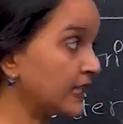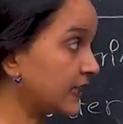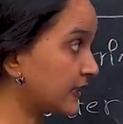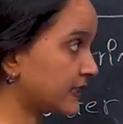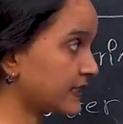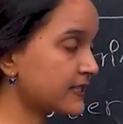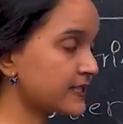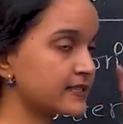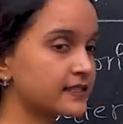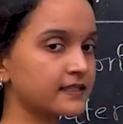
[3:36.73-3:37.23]

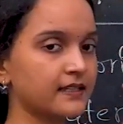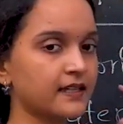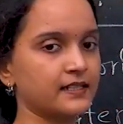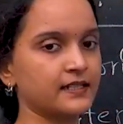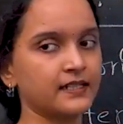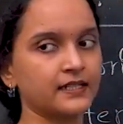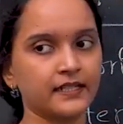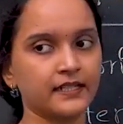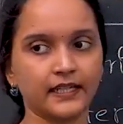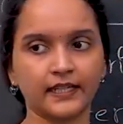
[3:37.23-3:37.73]
This
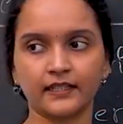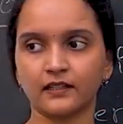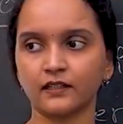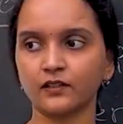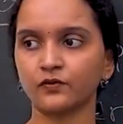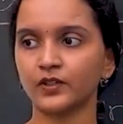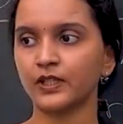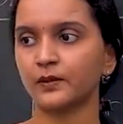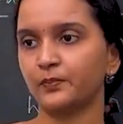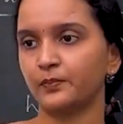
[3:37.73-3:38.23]
container
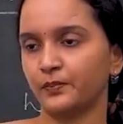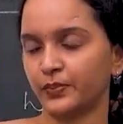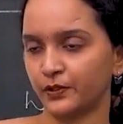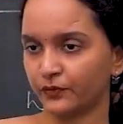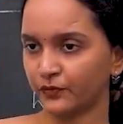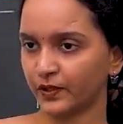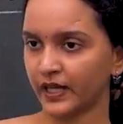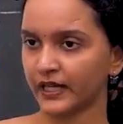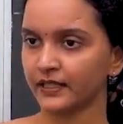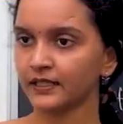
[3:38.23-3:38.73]
will
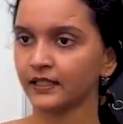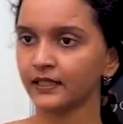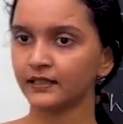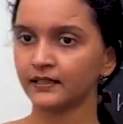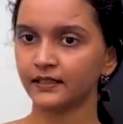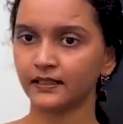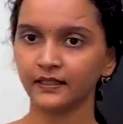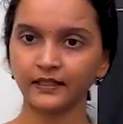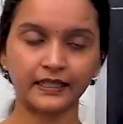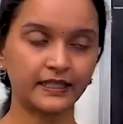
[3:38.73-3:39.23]
prevent
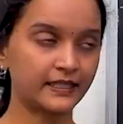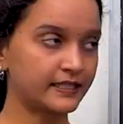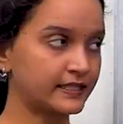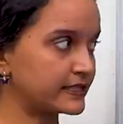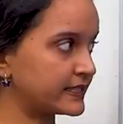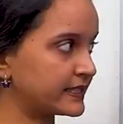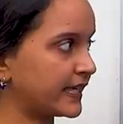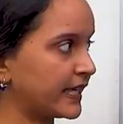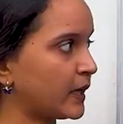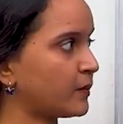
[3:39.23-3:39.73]
the
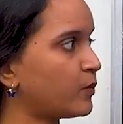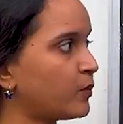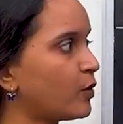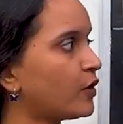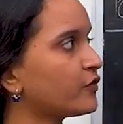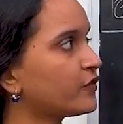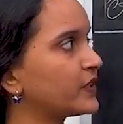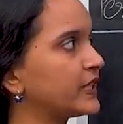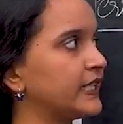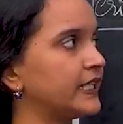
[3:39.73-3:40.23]
escape
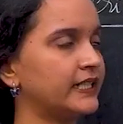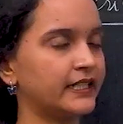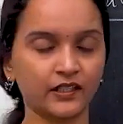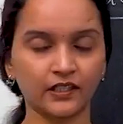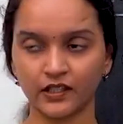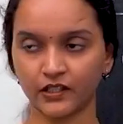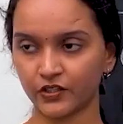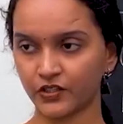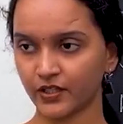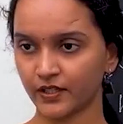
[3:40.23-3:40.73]
of heat
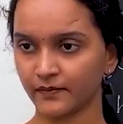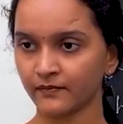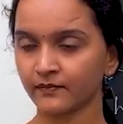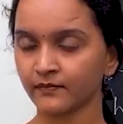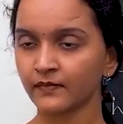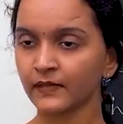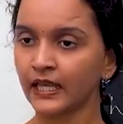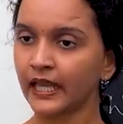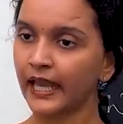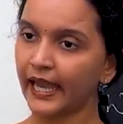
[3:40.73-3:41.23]
energy
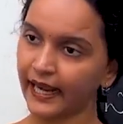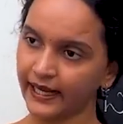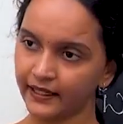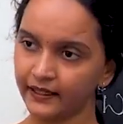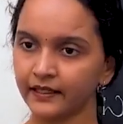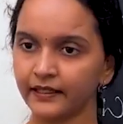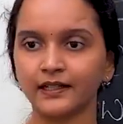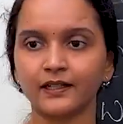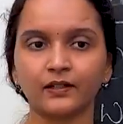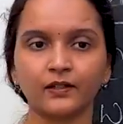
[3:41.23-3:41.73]
and
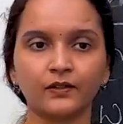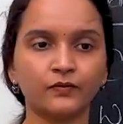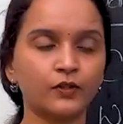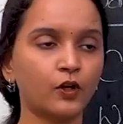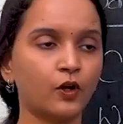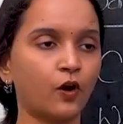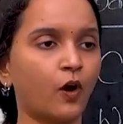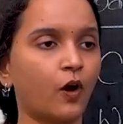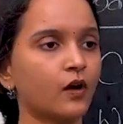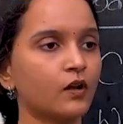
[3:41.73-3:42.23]
it will
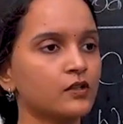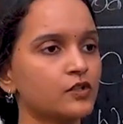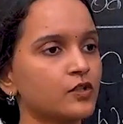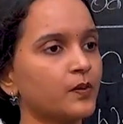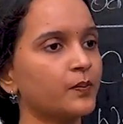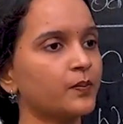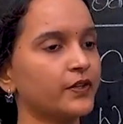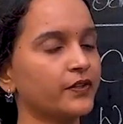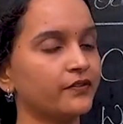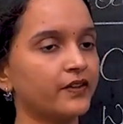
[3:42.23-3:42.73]
also
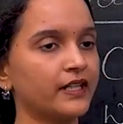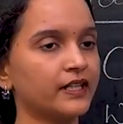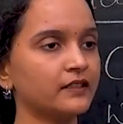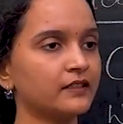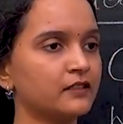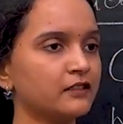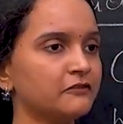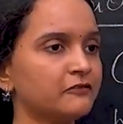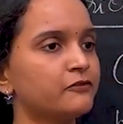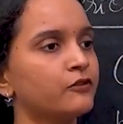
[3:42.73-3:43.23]
prevent
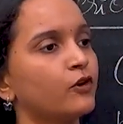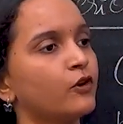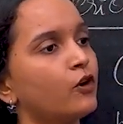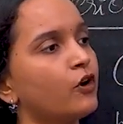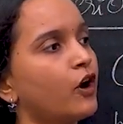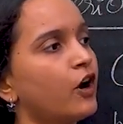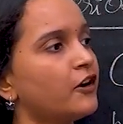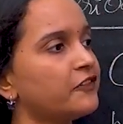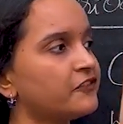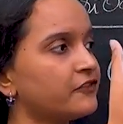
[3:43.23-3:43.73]
the flow
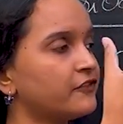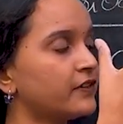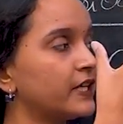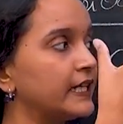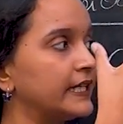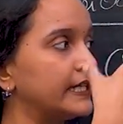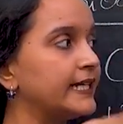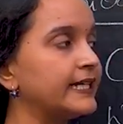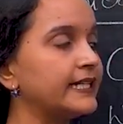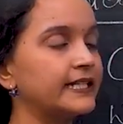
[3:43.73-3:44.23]
of
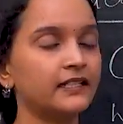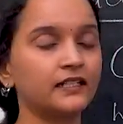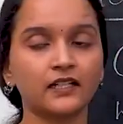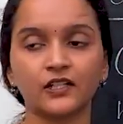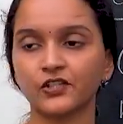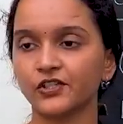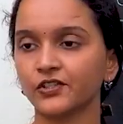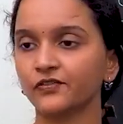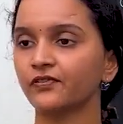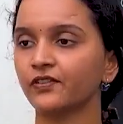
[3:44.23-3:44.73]
heat
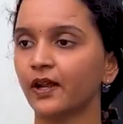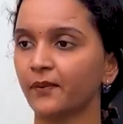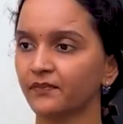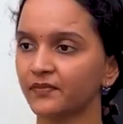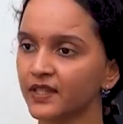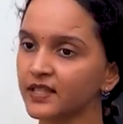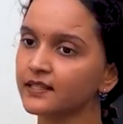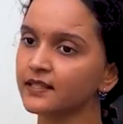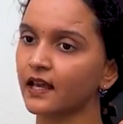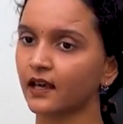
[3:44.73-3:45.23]
energy from the
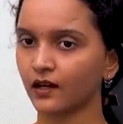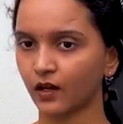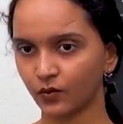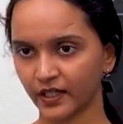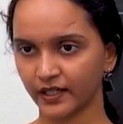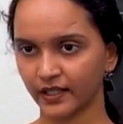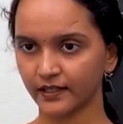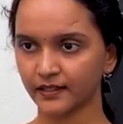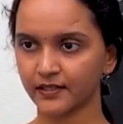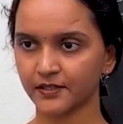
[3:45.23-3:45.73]

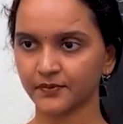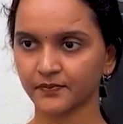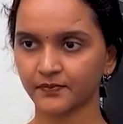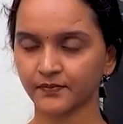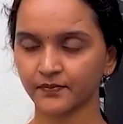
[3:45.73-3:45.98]
surroundings.